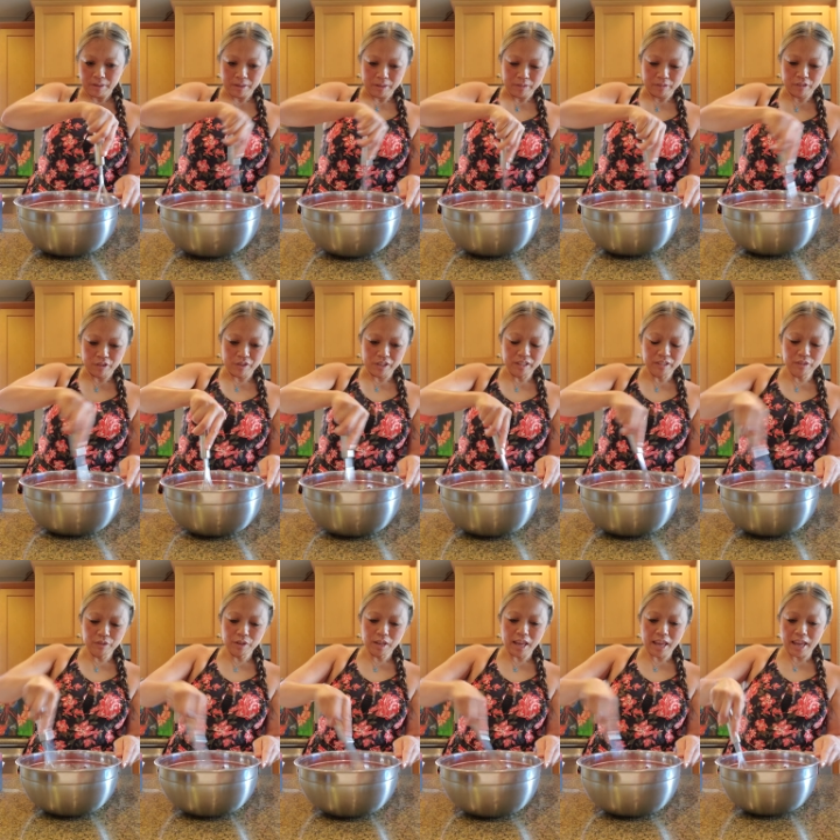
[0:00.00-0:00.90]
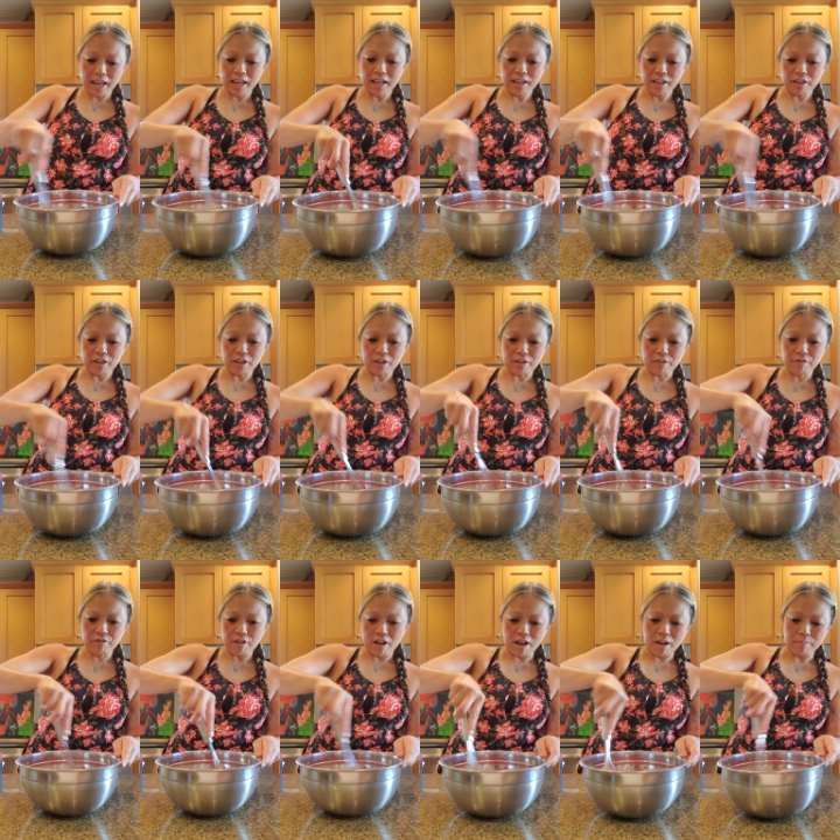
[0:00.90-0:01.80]
So it's okay
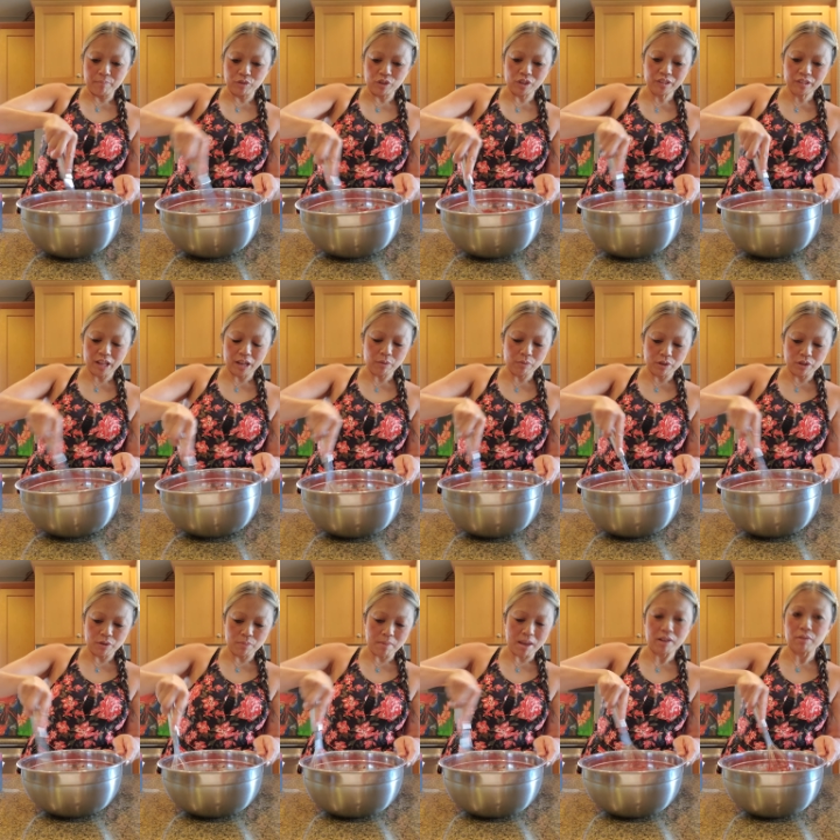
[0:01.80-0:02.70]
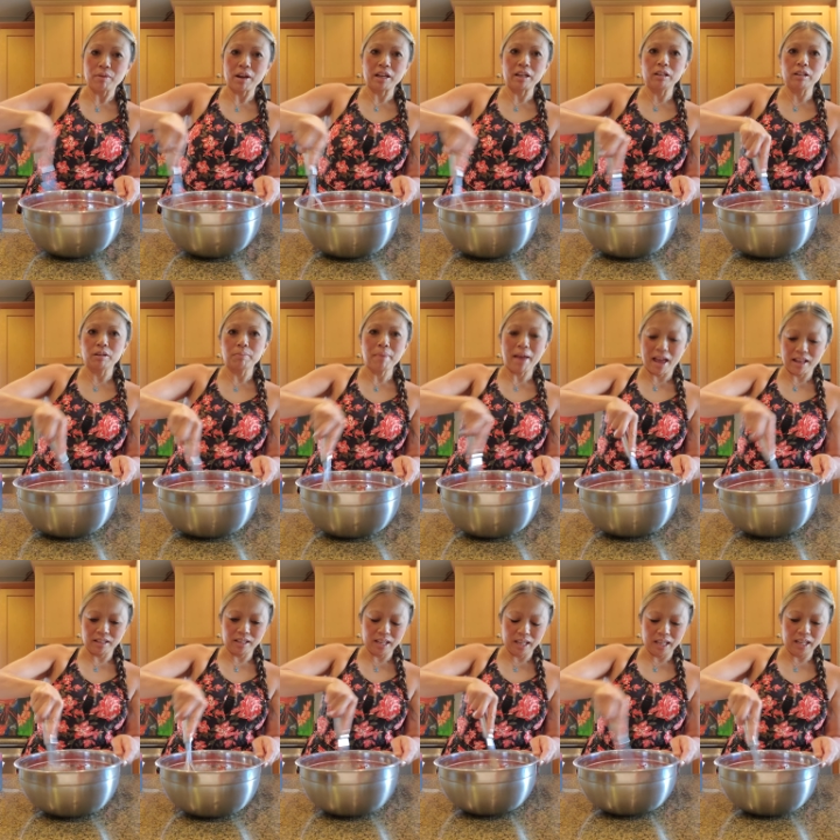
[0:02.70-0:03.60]
if, just like when you make regular
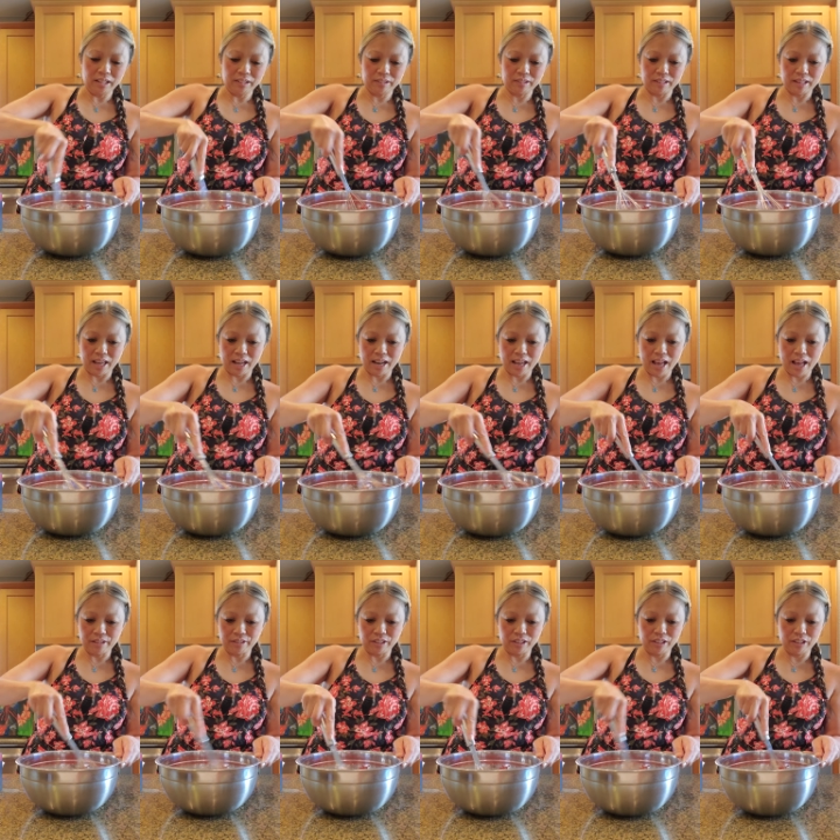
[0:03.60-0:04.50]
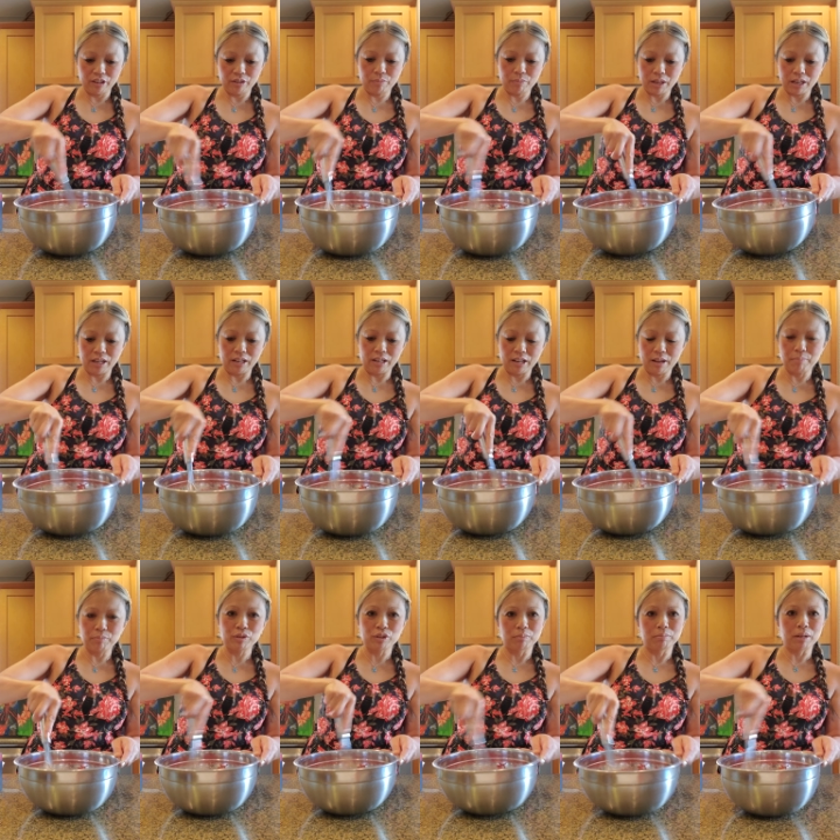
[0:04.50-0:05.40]
pancakes, that it has a little bit of
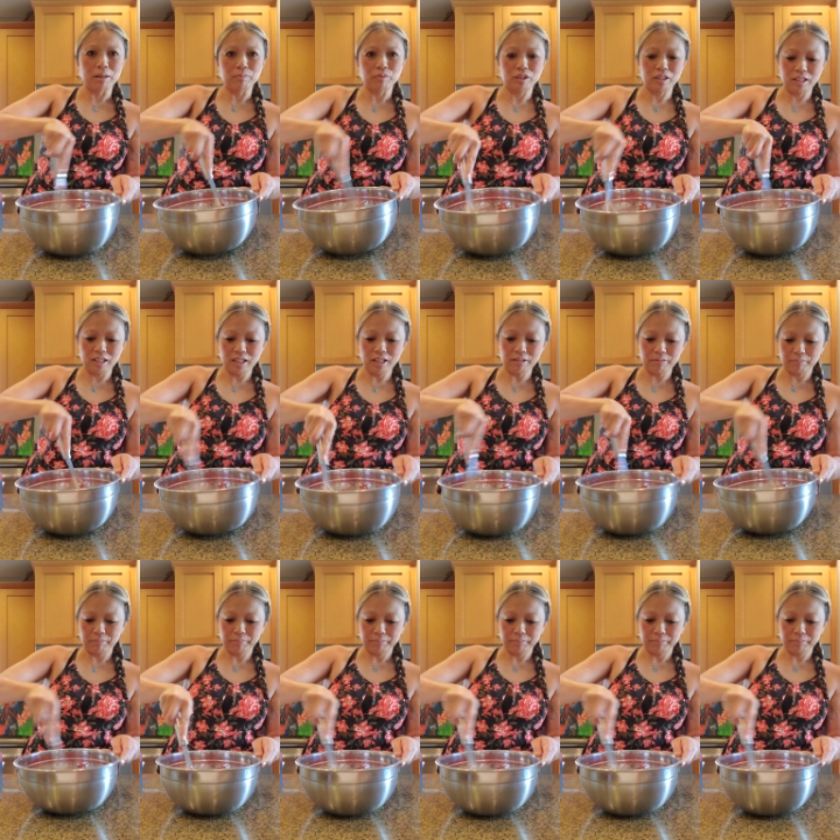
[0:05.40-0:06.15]
lumps or bumps in it.